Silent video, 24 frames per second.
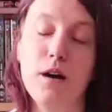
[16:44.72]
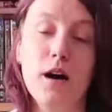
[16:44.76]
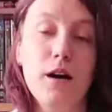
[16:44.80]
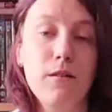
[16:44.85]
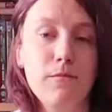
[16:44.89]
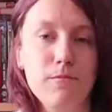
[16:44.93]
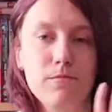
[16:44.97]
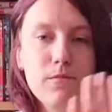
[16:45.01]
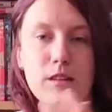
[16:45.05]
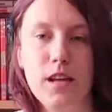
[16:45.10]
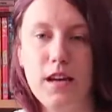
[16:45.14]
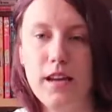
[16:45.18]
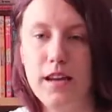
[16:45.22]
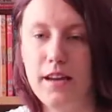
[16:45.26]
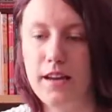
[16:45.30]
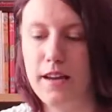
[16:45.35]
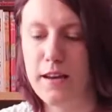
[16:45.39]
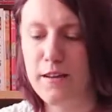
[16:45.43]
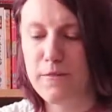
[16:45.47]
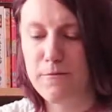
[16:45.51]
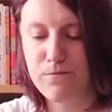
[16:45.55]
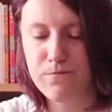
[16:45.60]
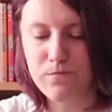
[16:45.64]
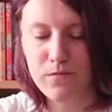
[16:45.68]
But there you
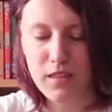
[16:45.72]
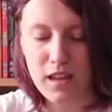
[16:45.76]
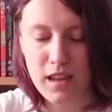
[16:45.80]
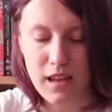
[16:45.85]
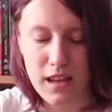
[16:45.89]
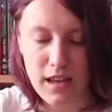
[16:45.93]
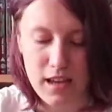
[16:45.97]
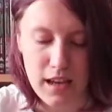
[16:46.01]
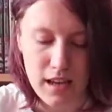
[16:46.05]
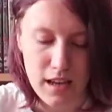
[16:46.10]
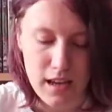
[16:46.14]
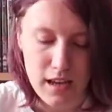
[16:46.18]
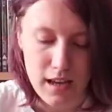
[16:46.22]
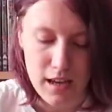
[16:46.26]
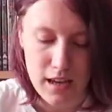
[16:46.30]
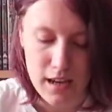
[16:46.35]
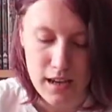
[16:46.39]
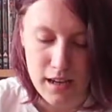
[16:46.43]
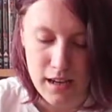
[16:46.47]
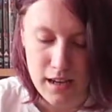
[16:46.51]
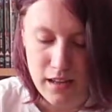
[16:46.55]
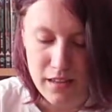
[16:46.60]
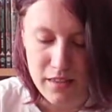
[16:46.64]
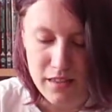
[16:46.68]
go.
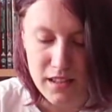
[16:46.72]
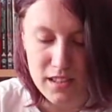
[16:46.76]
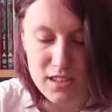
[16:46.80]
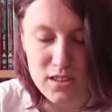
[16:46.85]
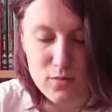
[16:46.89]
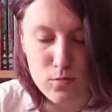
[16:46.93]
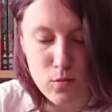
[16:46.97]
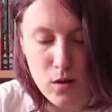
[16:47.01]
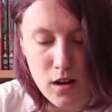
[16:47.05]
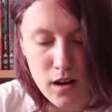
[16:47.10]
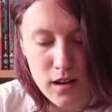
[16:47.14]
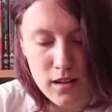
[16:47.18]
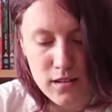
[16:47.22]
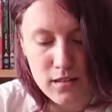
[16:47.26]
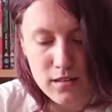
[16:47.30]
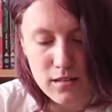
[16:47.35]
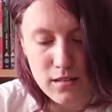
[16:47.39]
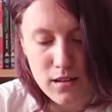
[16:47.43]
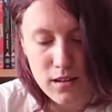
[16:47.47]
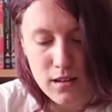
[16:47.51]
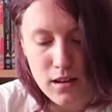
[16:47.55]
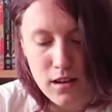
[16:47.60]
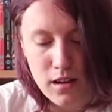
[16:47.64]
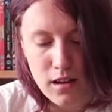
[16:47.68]
Uh, this one
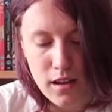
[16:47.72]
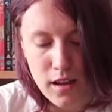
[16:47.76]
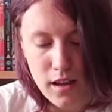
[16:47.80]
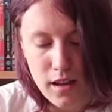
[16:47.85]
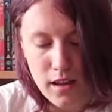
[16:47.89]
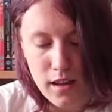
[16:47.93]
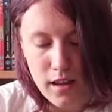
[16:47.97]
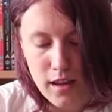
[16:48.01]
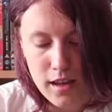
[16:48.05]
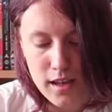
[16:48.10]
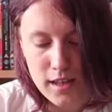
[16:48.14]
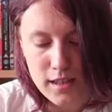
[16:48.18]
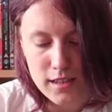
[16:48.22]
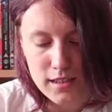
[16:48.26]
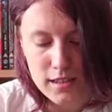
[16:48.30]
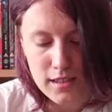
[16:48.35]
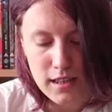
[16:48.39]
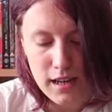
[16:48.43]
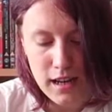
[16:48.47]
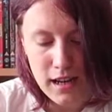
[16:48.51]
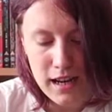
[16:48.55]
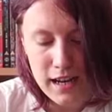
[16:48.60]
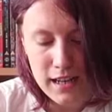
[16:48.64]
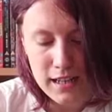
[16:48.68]
is
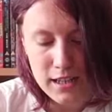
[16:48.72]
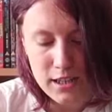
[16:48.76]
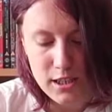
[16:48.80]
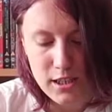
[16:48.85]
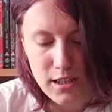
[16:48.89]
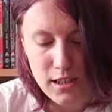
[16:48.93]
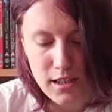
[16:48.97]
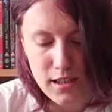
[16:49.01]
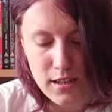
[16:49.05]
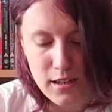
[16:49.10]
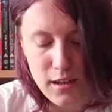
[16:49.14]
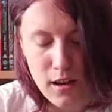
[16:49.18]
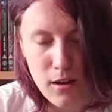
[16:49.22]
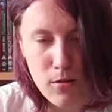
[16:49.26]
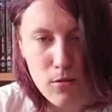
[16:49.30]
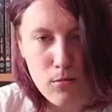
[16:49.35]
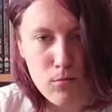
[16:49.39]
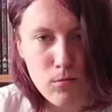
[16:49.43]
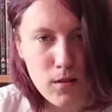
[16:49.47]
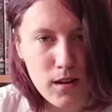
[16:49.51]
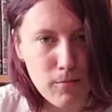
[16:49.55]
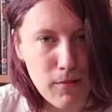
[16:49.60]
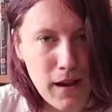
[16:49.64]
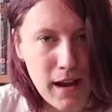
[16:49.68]
actually
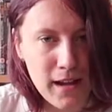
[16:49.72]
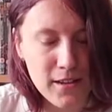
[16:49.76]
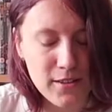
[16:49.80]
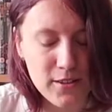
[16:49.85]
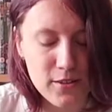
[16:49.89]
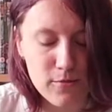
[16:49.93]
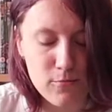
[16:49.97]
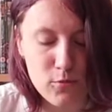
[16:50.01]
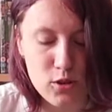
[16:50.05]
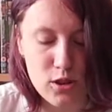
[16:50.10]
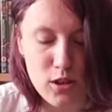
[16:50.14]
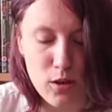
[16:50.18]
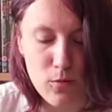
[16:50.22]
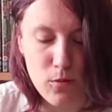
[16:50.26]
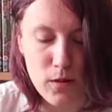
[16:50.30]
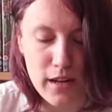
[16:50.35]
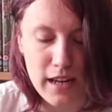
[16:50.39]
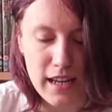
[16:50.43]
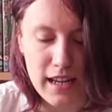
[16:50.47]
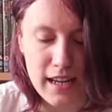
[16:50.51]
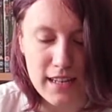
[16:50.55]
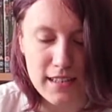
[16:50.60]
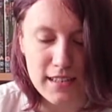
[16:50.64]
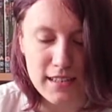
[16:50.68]
really random. So
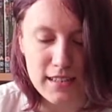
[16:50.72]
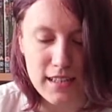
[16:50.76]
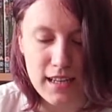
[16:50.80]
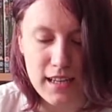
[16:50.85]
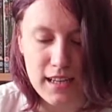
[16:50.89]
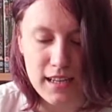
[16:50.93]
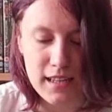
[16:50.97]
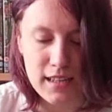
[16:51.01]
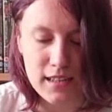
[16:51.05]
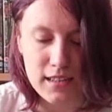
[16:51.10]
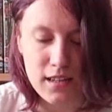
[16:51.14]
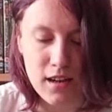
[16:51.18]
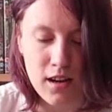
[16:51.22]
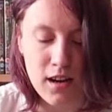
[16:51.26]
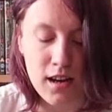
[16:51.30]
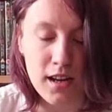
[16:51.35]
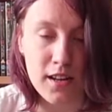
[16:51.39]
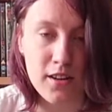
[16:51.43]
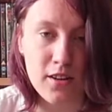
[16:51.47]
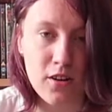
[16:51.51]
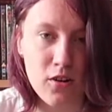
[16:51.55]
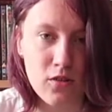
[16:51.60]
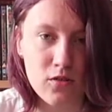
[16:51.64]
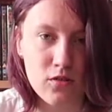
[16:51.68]
what it is, is
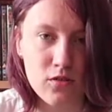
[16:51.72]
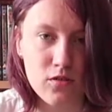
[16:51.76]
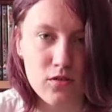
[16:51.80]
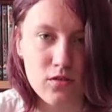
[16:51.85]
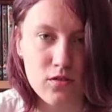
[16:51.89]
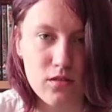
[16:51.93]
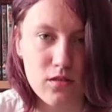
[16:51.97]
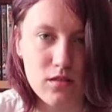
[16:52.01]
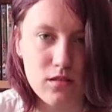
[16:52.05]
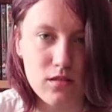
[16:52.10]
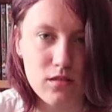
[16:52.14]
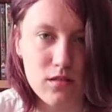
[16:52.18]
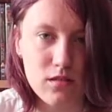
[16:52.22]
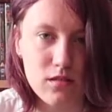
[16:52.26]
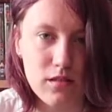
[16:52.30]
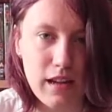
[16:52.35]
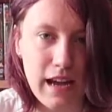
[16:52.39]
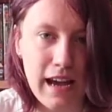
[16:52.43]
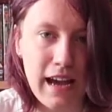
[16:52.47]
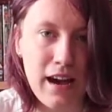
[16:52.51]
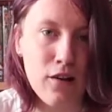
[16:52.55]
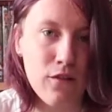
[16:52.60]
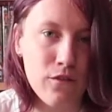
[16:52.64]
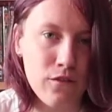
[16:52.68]
I'd gone
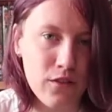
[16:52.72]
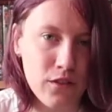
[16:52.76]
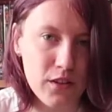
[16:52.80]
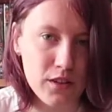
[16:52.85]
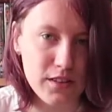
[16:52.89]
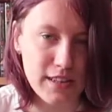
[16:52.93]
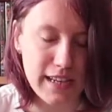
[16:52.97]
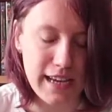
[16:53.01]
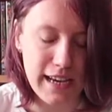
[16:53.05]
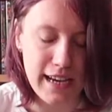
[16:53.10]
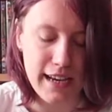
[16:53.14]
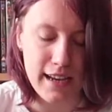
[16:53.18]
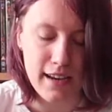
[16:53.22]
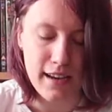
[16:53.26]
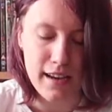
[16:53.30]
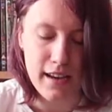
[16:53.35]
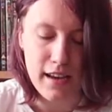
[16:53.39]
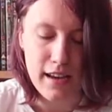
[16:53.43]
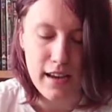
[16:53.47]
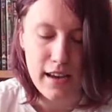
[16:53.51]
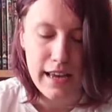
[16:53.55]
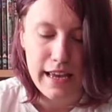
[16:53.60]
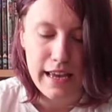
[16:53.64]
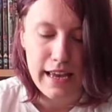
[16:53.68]
out for the day
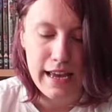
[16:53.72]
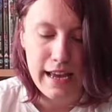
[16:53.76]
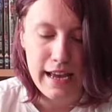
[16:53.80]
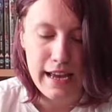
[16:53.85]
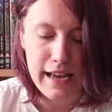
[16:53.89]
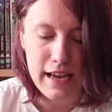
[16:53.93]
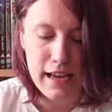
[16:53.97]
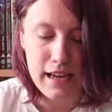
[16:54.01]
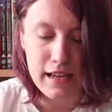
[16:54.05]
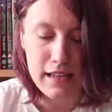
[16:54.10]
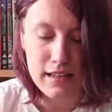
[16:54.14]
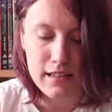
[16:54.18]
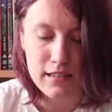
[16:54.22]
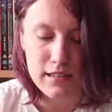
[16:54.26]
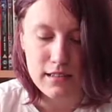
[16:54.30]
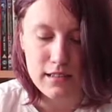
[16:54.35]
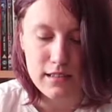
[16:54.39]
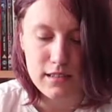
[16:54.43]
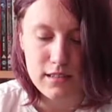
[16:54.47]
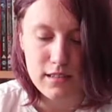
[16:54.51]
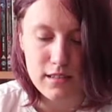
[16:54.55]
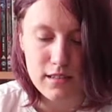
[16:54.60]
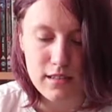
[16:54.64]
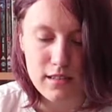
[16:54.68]

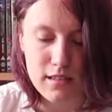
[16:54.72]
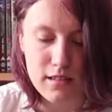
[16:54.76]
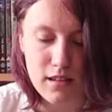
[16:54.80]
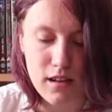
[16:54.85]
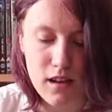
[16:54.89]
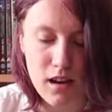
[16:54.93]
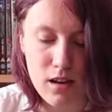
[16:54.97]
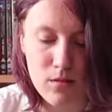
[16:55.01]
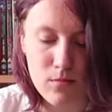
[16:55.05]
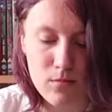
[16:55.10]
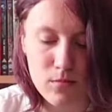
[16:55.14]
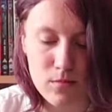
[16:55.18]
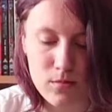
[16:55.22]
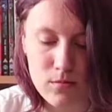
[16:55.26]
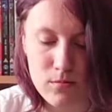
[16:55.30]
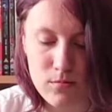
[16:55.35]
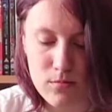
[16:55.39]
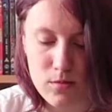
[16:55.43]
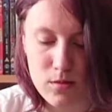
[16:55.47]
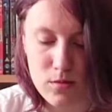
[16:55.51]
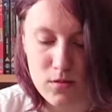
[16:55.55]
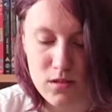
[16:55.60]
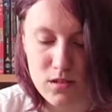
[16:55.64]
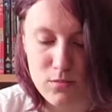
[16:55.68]
and I was
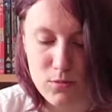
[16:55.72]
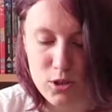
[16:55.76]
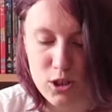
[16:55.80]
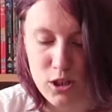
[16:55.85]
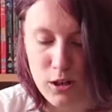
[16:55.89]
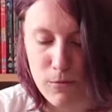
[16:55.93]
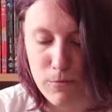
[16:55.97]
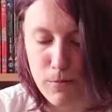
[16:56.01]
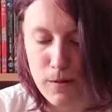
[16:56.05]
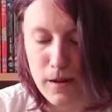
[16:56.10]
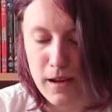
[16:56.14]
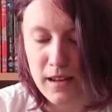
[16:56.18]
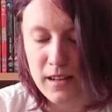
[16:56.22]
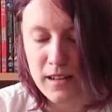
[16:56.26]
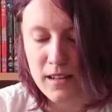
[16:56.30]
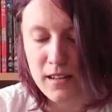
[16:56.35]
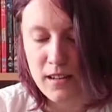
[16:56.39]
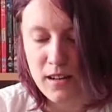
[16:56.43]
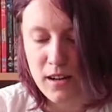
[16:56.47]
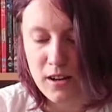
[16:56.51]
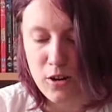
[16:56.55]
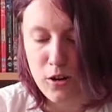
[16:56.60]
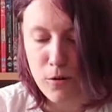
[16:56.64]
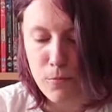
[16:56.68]
doing some shopping and
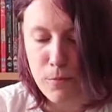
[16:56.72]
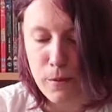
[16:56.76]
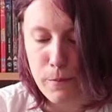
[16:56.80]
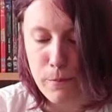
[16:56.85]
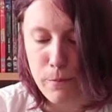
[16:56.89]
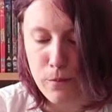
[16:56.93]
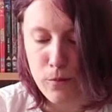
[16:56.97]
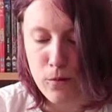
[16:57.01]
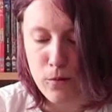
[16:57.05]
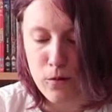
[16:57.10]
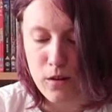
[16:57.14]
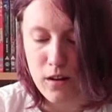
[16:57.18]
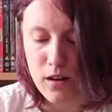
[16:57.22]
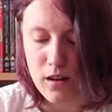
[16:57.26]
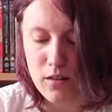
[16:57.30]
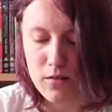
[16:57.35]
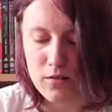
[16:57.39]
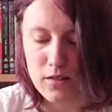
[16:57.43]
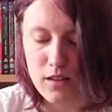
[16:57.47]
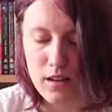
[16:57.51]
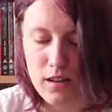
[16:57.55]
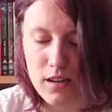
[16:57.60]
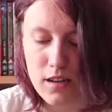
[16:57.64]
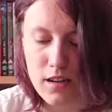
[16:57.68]
then I got a bit bored and I
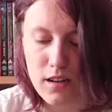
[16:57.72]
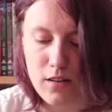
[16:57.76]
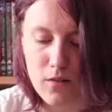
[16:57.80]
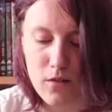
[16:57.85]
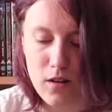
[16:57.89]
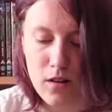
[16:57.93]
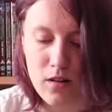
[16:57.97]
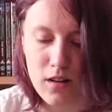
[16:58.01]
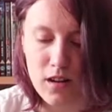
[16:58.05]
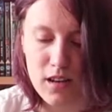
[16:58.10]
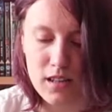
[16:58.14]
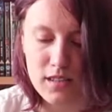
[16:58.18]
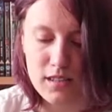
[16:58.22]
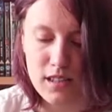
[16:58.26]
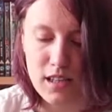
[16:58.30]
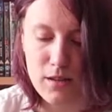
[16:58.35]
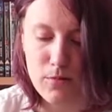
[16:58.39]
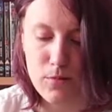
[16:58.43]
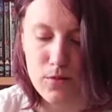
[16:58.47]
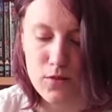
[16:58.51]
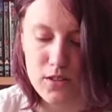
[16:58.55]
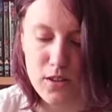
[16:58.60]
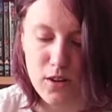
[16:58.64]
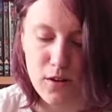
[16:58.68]
was like, you know what, I'm going to
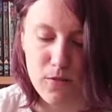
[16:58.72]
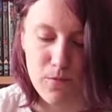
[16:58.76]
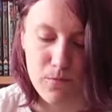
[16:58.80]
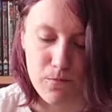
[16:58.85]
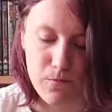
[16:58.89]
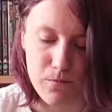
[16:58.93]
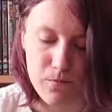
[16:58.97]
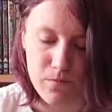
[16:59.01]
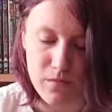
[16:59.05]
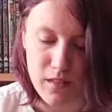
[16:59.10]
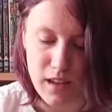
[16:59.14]
see what's on.